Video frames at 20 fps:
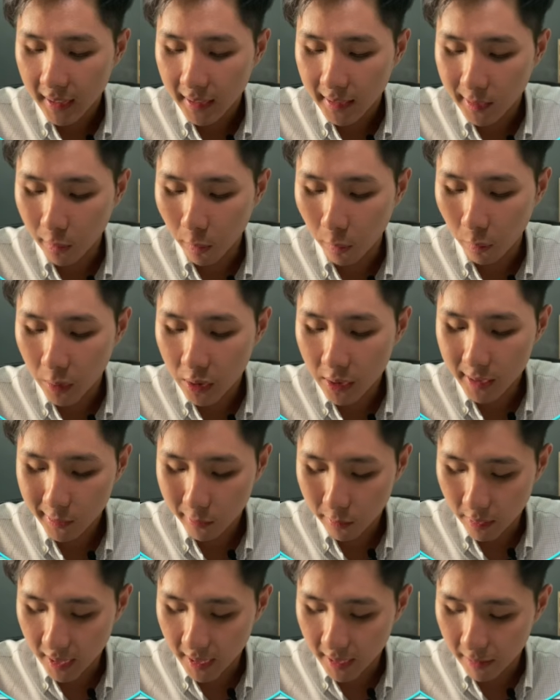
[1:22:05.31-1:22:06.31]
So we just
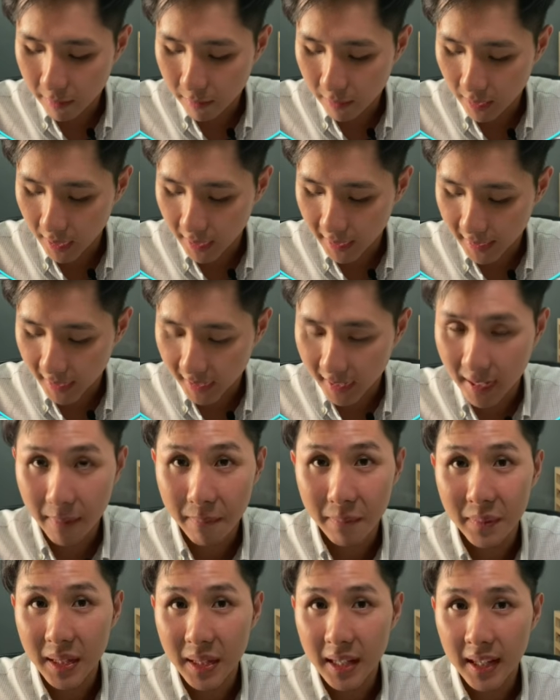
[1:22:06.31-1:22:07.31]
create an array that
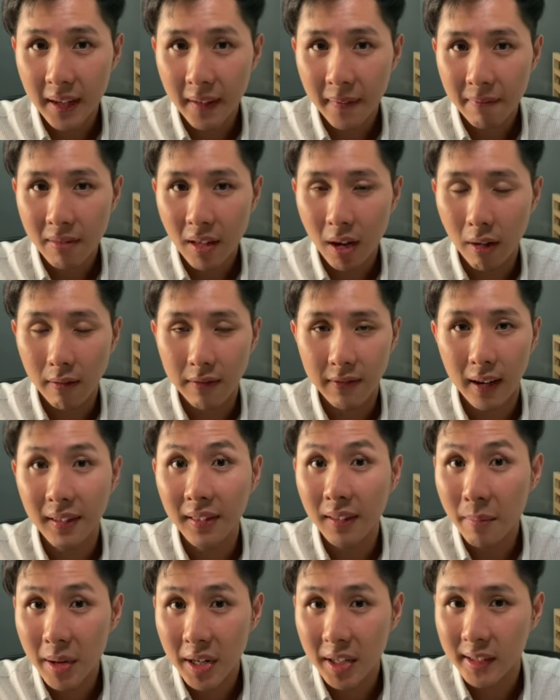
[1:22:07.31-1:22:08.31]
can be of
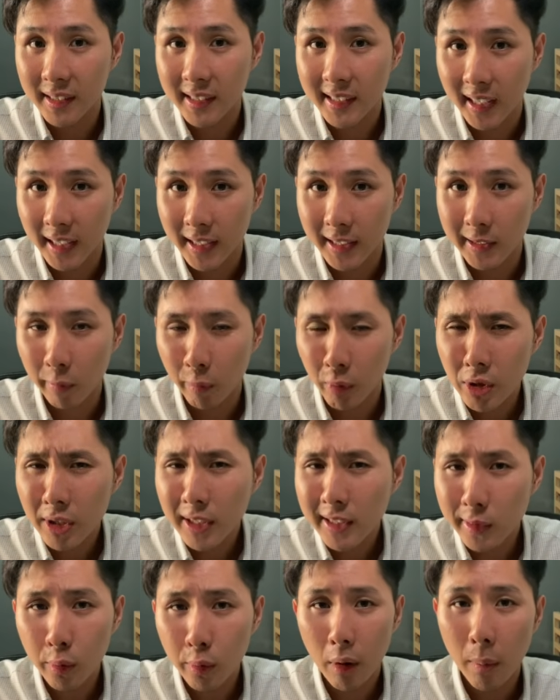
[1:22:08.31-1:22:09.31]
unlimited size, which
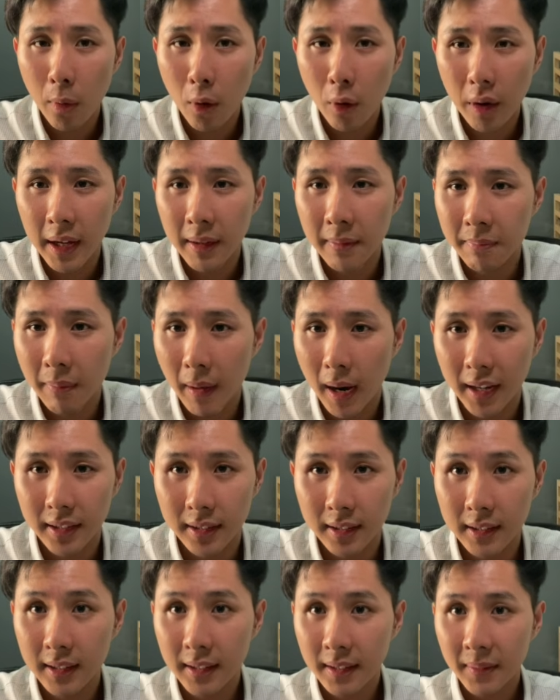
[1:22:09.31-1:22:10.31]
is doable in
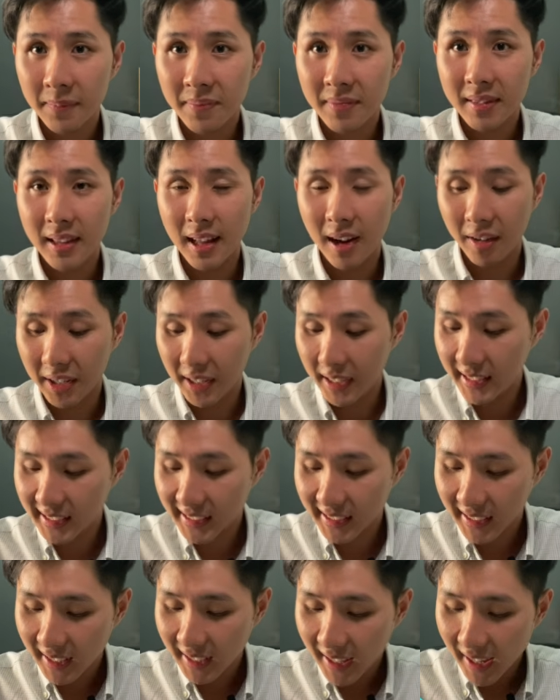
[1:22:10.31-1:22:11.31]
Python
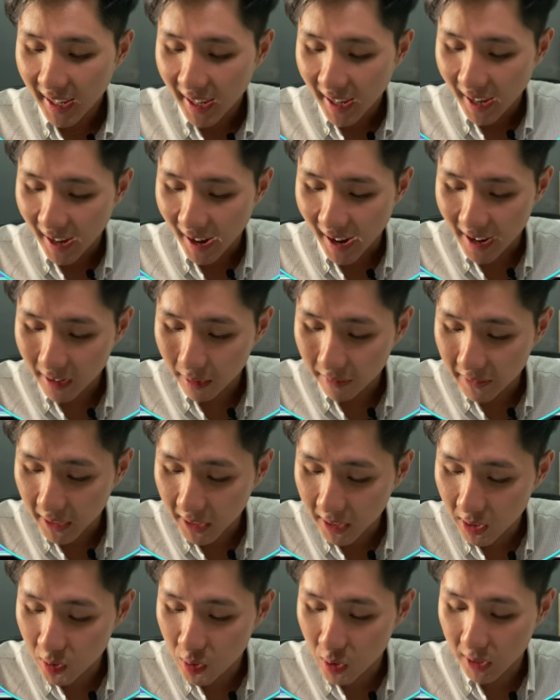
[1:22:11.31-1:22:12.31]
nowadays, and of
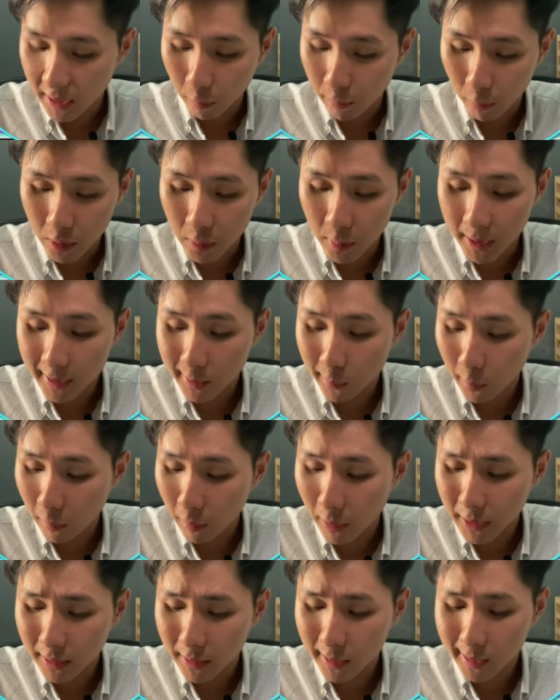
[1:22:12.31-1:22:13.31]
integer, which means we
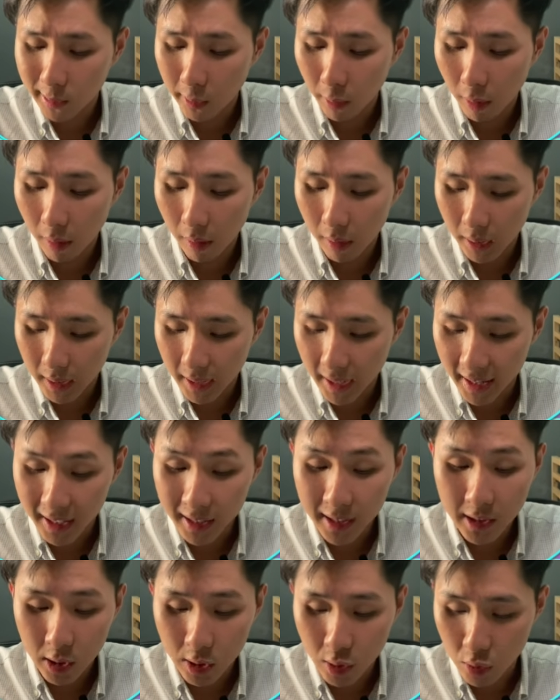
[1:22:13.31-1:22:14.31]
want to store an
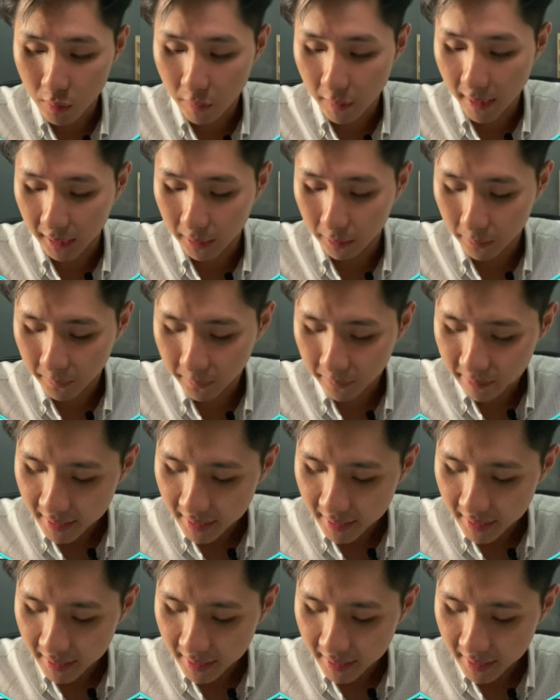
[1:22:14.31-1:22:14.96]
integer value.